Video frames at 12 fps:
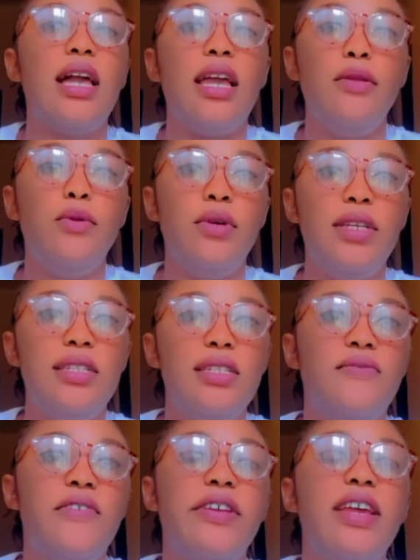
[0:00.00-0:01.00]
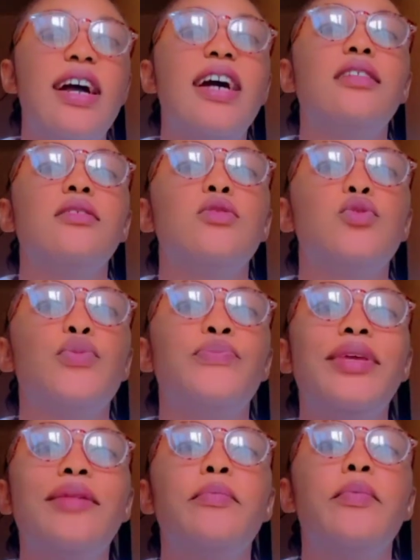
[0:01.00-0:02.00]
I know it is very hard to
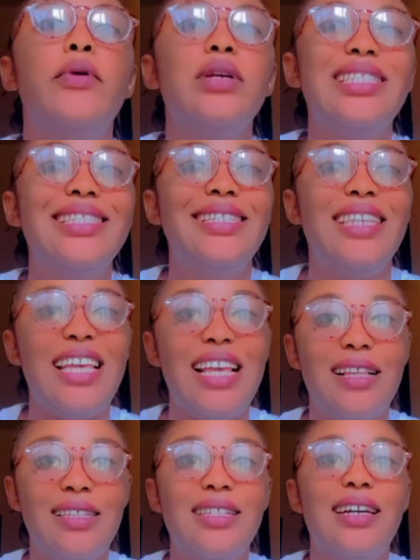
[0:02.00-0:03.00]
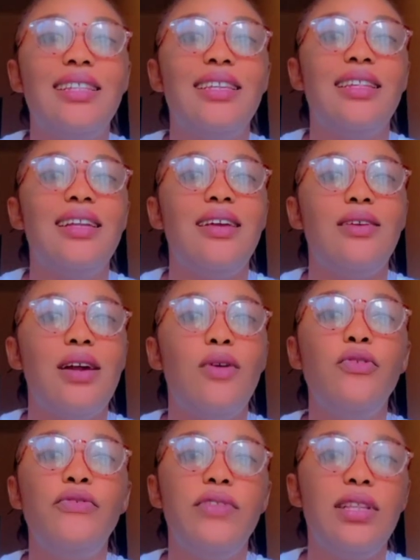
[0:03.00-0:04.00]
pinpoint the exact day that you are
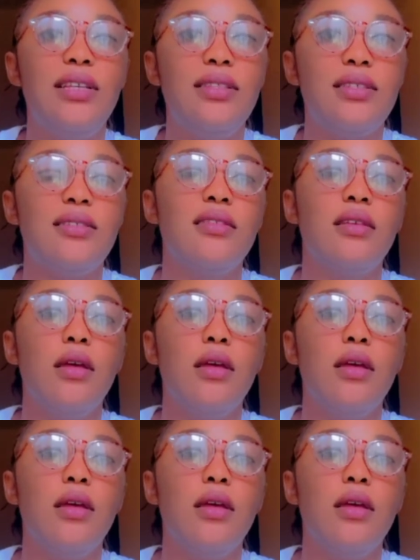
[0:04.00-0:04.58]
ovulating,